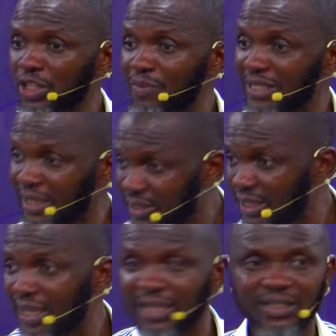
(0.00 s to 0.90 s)
my sight. He
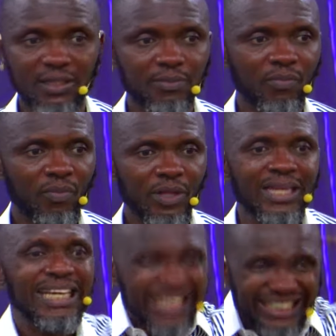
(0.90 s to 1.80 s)
said, Take it.
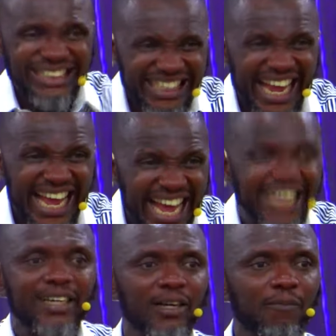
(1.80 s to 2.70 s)

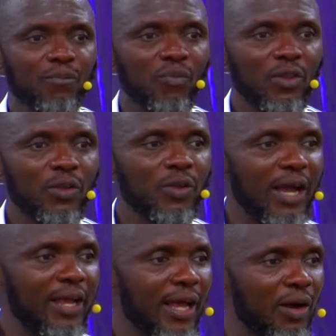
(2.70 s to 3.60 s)
Take your
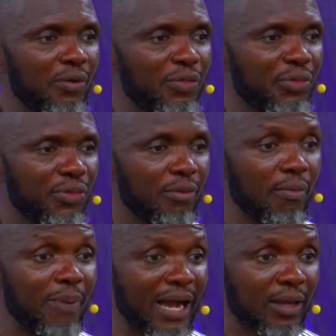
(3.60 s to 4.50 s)
health
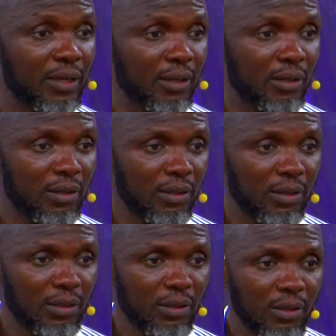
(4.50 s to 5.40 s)
back.
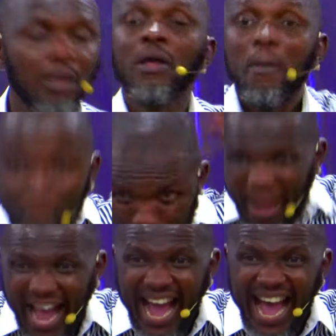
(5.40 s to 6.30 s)

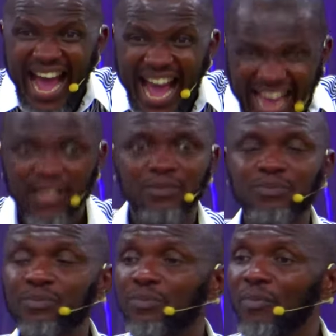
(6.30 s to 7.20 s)
By
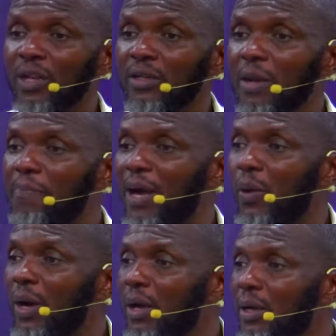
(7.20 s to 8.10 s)
the
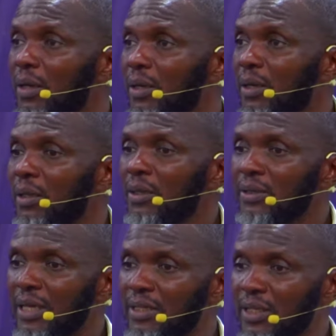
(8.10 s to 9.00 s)
power
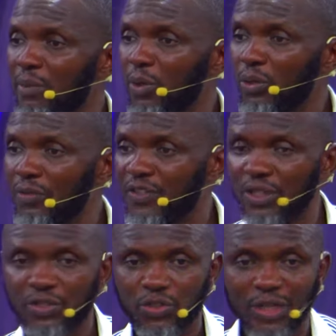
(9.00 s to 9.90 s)
that is in the blood of
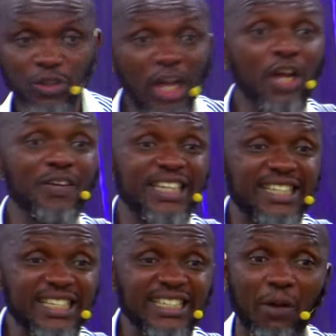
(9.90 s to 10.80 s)
Jesus Christ. None of the
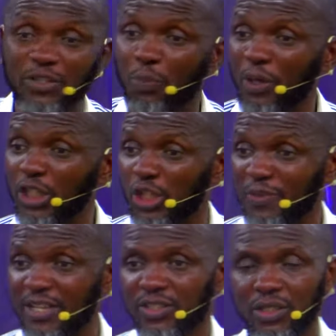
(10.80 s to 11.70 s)
diseases that was upon the
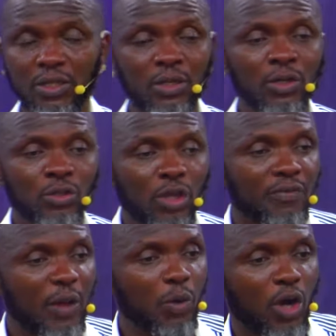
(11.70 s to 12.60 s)
Egyptians, none of
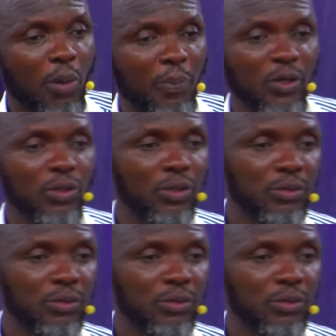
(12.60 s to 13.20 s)
them will come upon you.